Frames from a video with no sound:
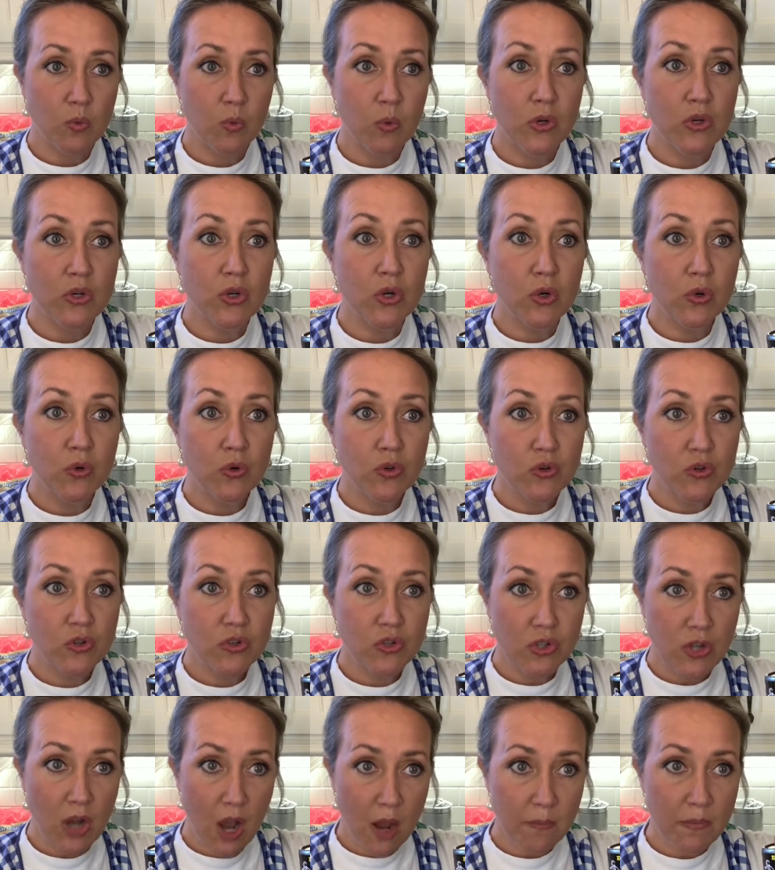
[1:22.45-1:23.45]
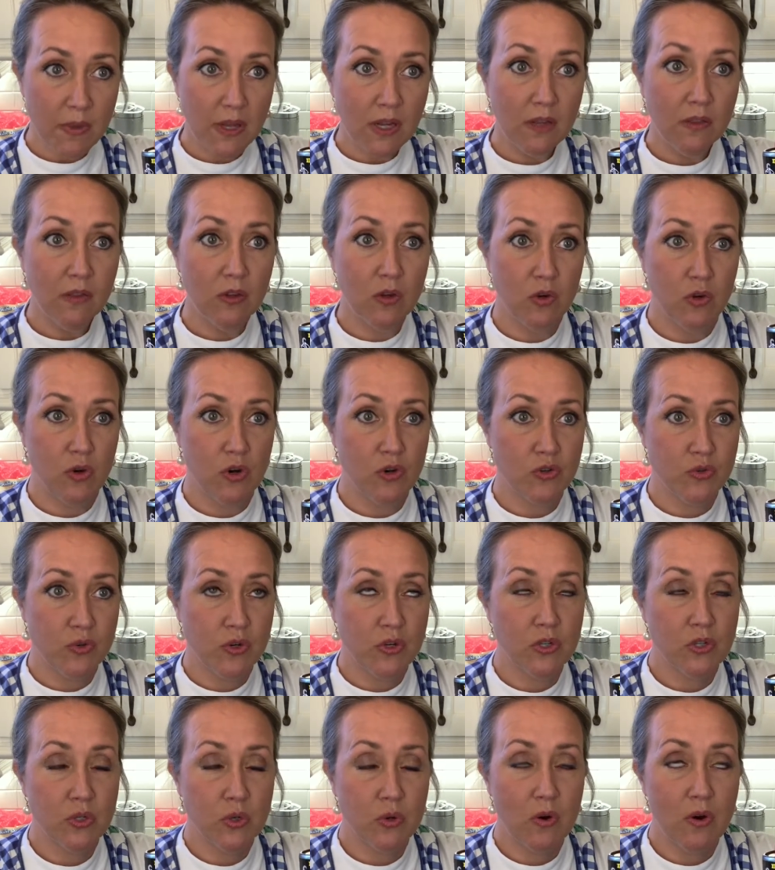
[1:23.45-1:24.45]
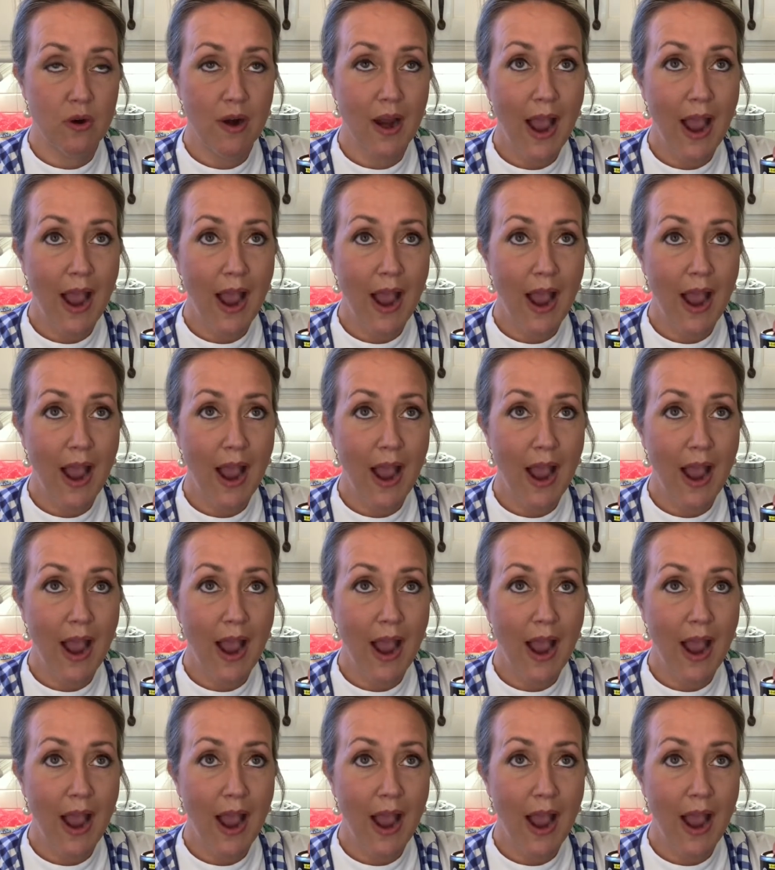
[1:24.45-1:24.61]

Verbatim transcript: when you're shopping in the grocery store,